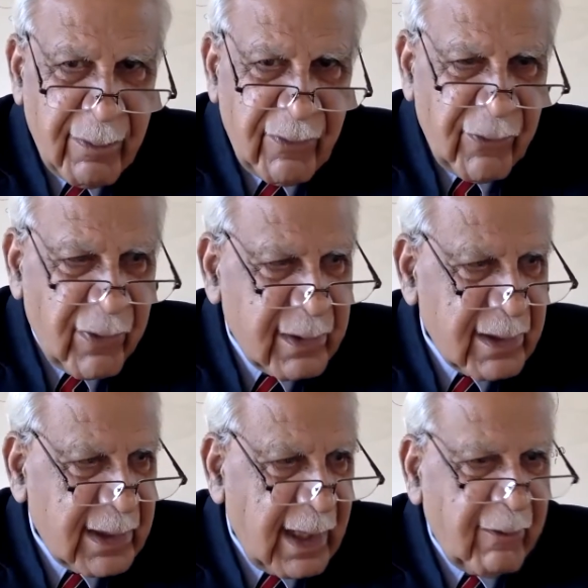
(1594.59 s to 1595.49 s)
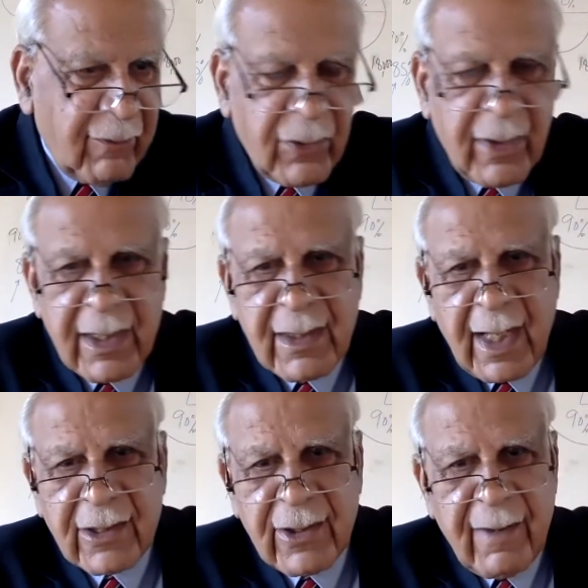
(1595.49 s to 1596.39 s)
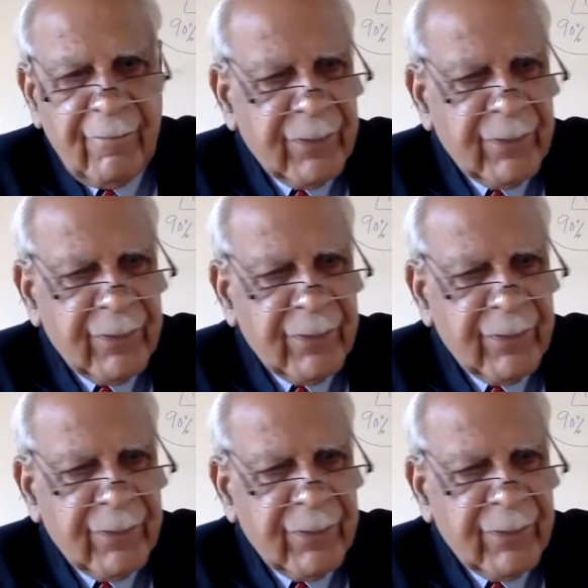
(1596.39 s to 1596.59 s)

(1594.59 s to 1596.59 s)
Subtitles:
before the start of today's lecture.